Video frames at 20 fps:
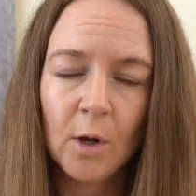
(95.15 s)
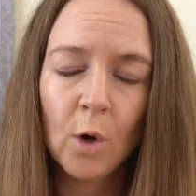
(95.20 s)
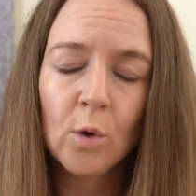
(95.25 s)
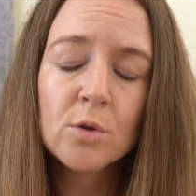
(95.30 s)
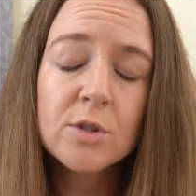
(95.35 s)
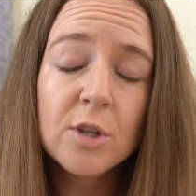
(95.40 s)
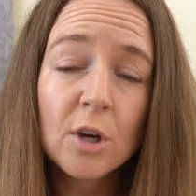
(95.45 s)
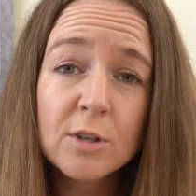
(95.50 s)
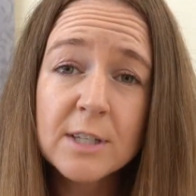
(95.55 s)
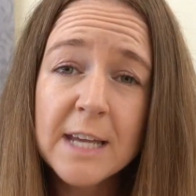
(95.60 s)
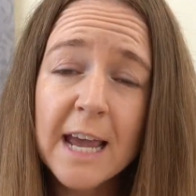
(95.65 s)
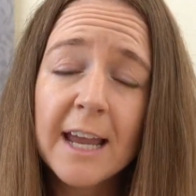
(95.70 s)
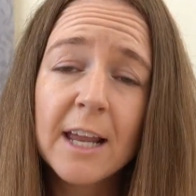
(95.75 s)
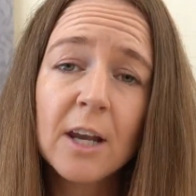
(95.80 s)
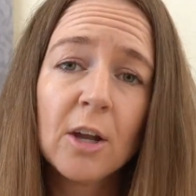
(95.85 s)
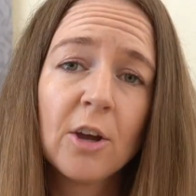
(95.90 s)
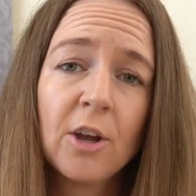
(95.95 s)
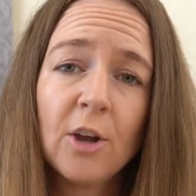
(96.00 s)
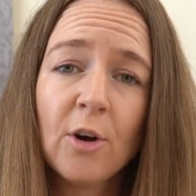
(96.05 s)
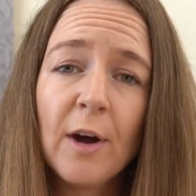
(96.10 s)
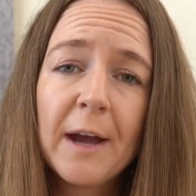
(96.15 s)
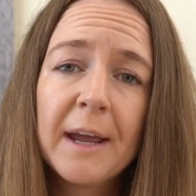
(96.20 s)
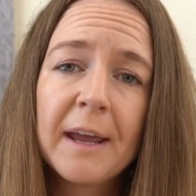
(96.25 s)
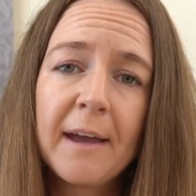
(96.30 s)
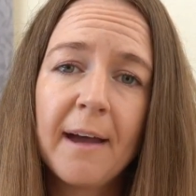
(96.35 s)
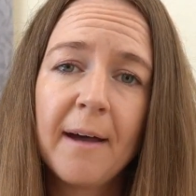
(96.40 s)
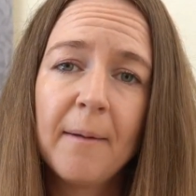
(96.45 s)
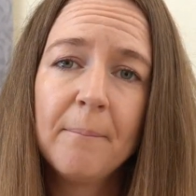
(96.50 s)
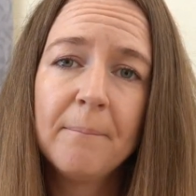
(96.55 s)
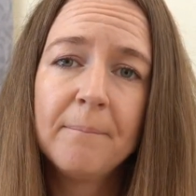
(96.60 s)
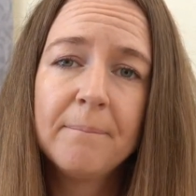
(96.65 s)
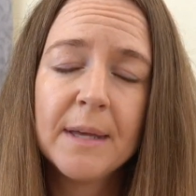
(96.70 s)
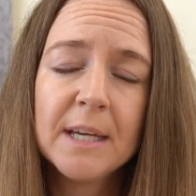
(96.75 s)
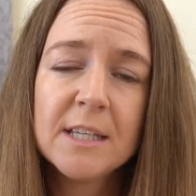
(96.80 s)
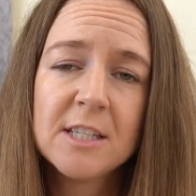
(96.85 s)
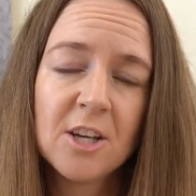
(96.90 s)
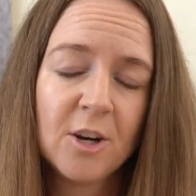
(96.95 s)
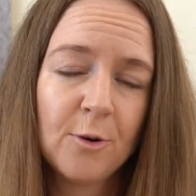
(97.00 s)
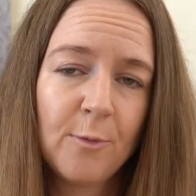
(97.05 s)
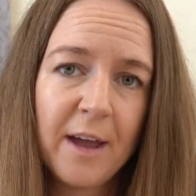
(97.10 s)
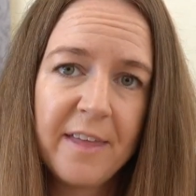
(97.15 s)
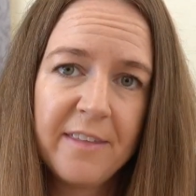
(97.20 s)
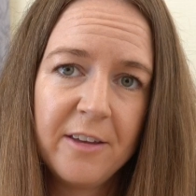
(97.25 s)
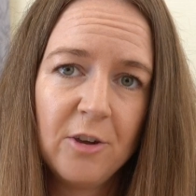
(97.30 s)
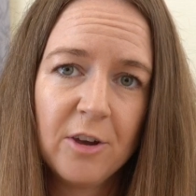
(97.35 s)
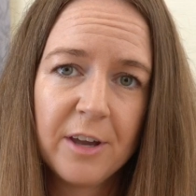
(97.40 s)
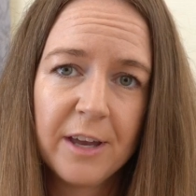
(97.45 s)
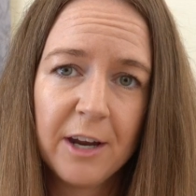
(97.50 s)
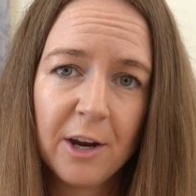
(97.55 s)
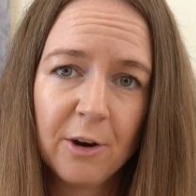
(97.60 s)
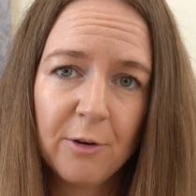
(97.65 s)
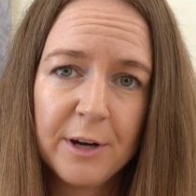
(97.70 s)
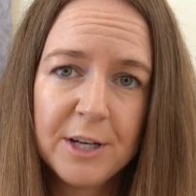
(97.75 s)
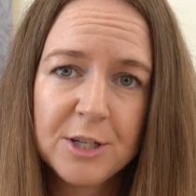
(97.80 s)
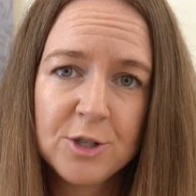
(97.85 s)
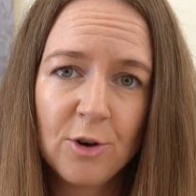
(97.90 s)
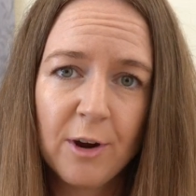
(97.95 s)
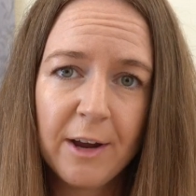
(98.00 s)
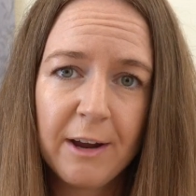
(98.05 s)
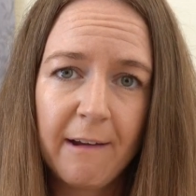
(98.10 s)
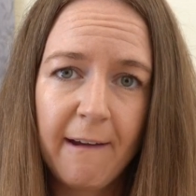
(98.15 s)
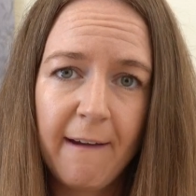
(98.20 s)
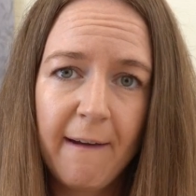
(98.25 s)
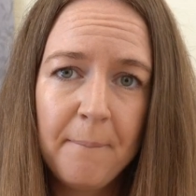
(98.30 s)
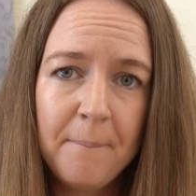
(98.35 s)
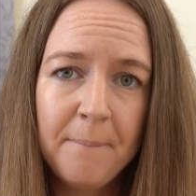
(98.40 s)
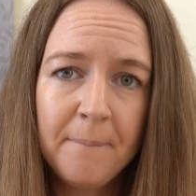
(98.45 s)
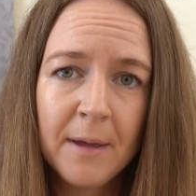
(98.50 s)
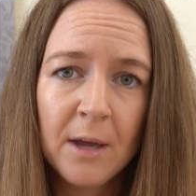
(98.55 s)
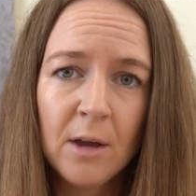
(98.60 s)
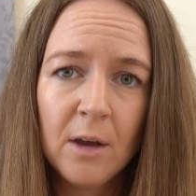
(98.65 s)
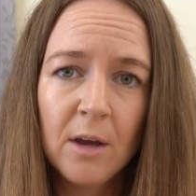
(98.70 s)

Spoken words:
Also, take a look at your income. Is there a way that you can increase your income?